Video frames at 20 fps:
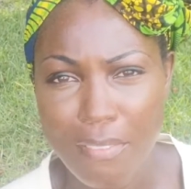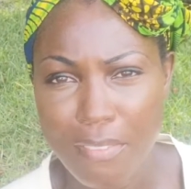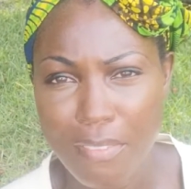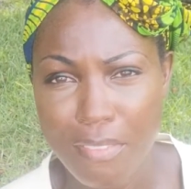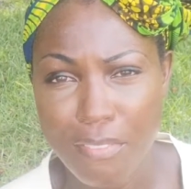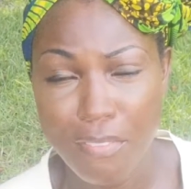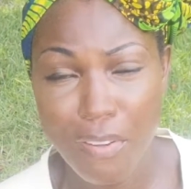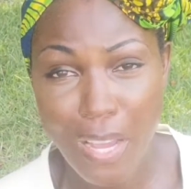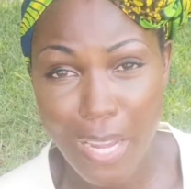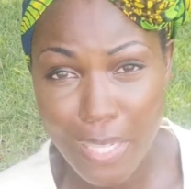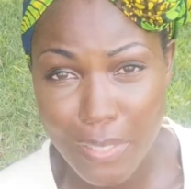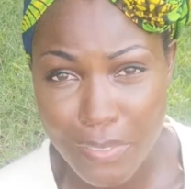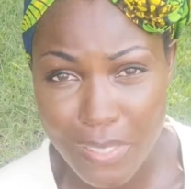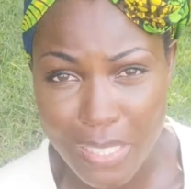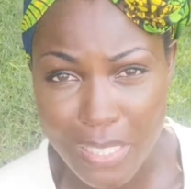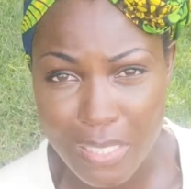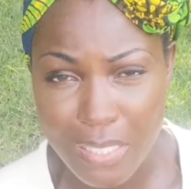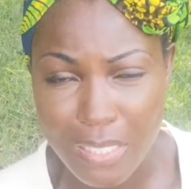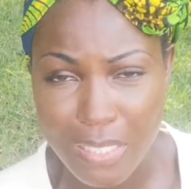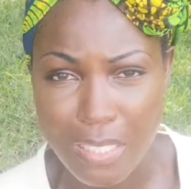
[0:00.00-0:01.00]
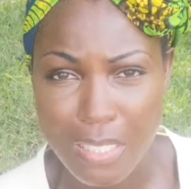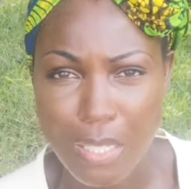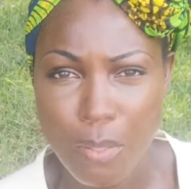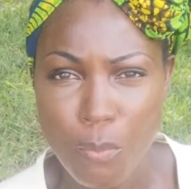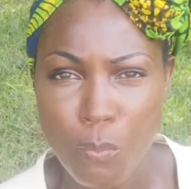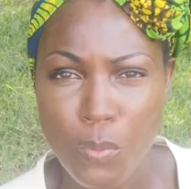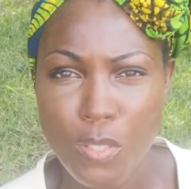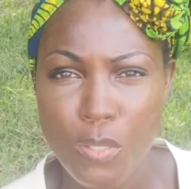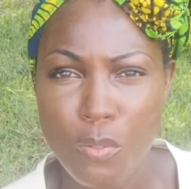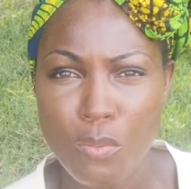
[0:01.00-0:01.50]
the virus,
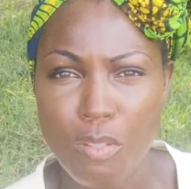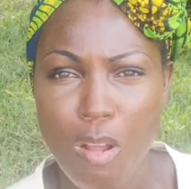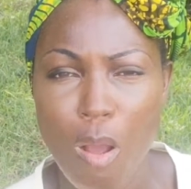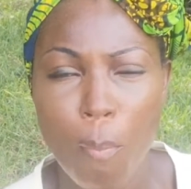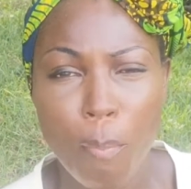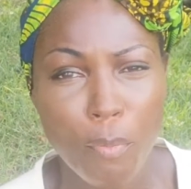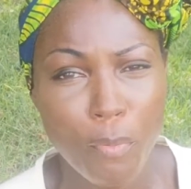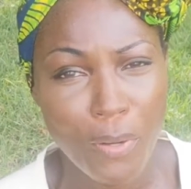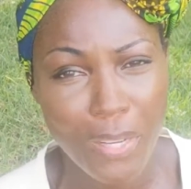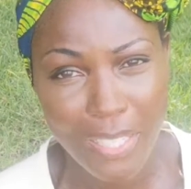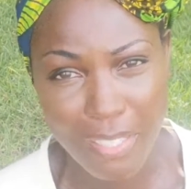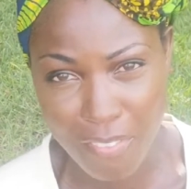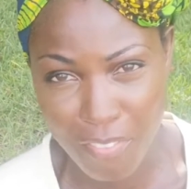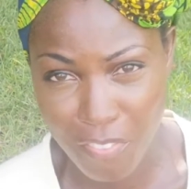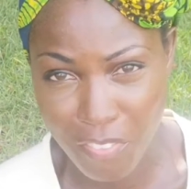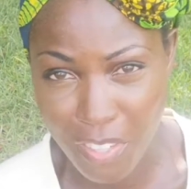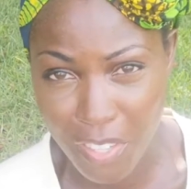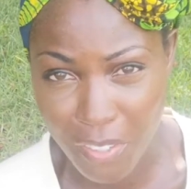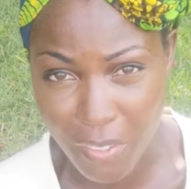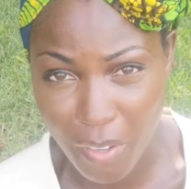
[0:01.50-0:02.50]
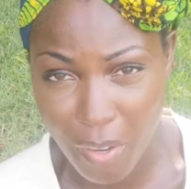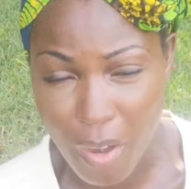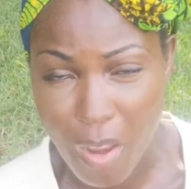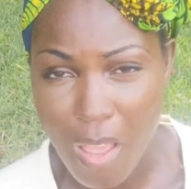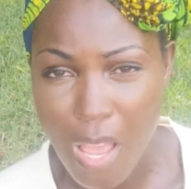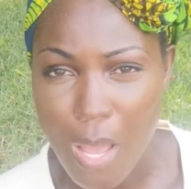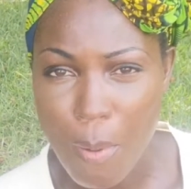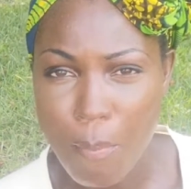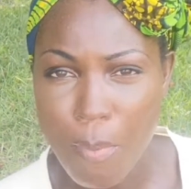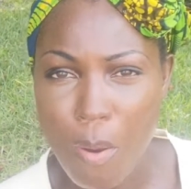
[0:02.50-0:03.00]
we don't operate in fear,
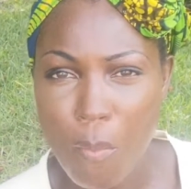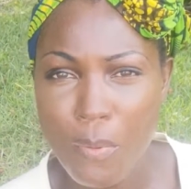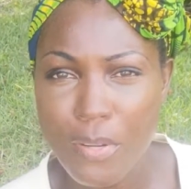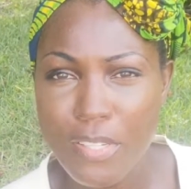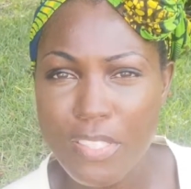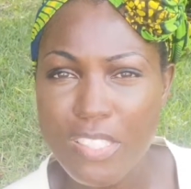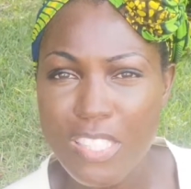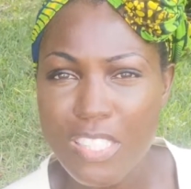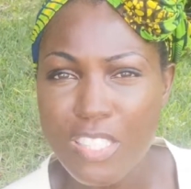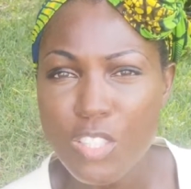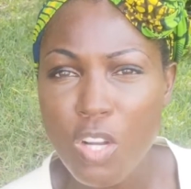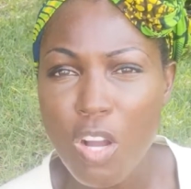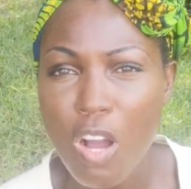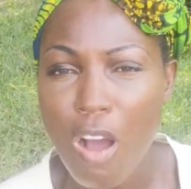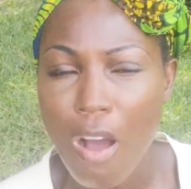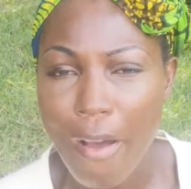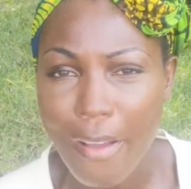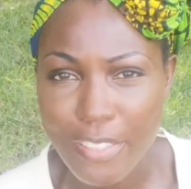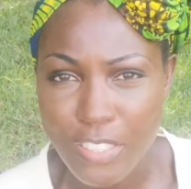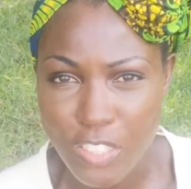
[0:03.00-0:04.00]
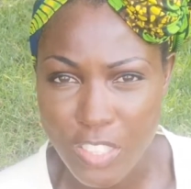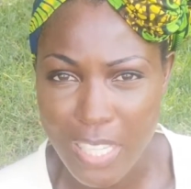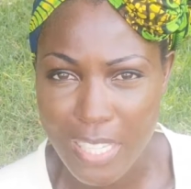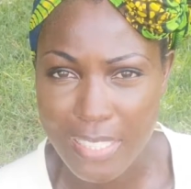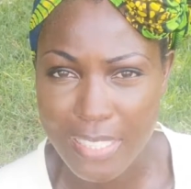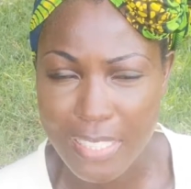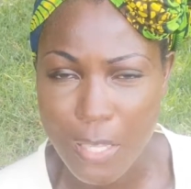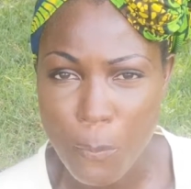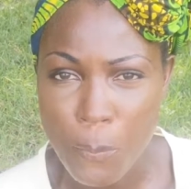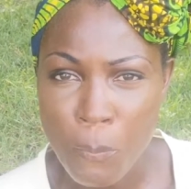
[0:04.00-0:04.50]
but we're still
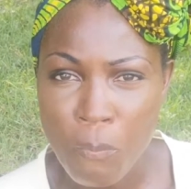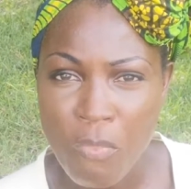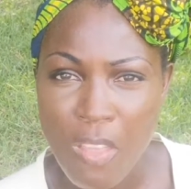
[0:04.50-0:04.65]
cautious.